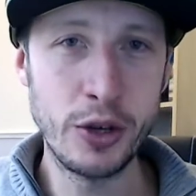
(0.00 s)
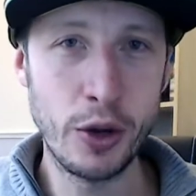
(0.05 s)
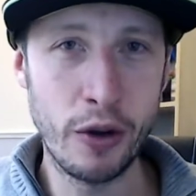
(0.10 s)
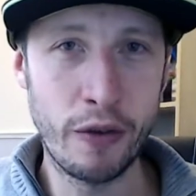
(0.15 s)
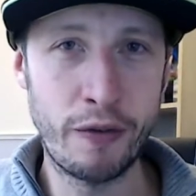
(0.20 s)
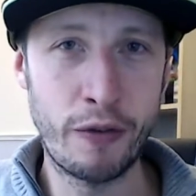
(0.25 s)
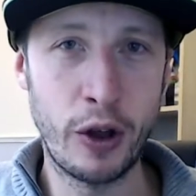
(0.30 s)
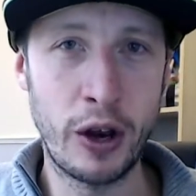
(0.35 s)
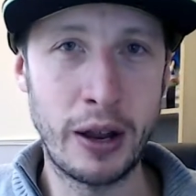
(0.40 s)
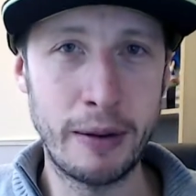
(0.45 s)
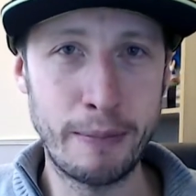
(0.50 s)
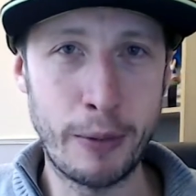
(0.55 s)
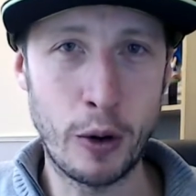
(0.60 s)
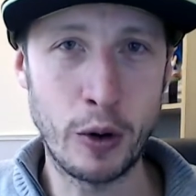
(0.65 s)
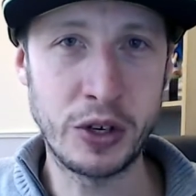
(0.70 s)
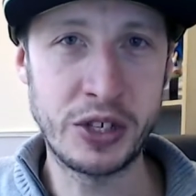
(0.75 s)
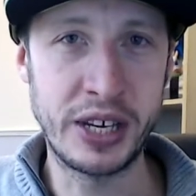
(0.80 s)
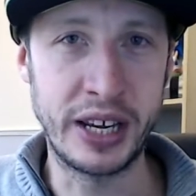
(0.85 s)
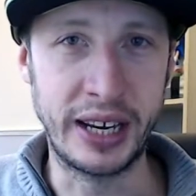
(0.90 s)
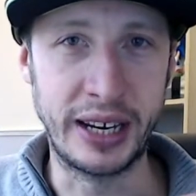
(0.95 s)
a full
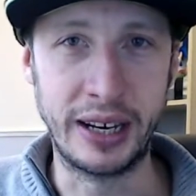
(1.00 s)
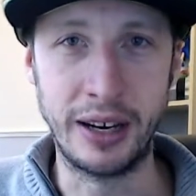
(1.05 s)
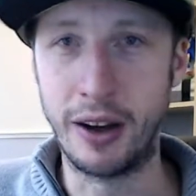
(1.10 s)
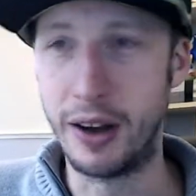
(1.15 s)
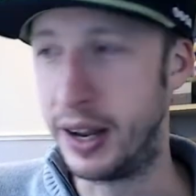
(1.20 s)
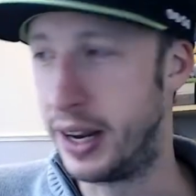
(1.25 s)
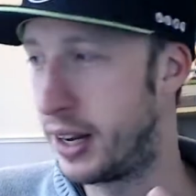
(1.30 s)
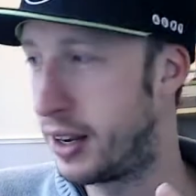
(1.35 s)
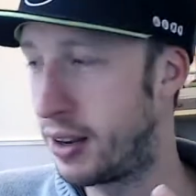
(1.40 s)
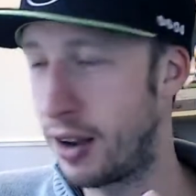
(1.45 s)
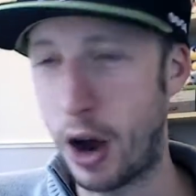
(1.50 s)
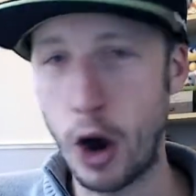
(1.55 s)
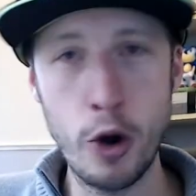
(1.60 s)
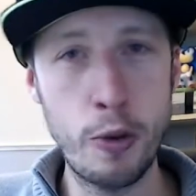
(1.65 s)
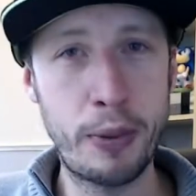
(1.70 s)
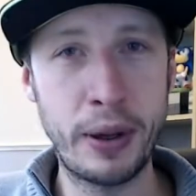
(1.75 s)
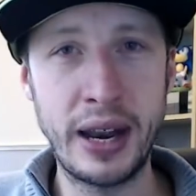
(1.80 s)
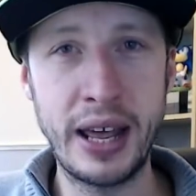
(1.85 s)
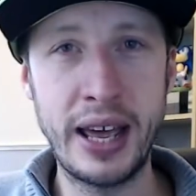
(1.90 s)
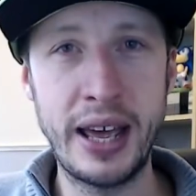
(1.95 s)
unboxing, like
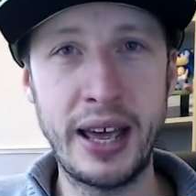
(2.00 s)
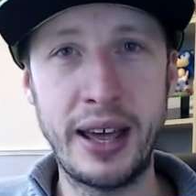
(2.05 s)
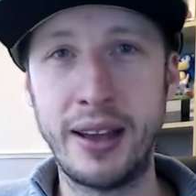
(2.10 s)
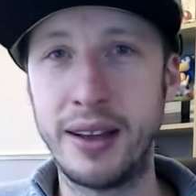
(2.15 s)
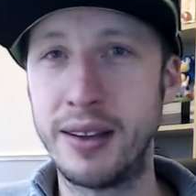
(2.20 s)
open it,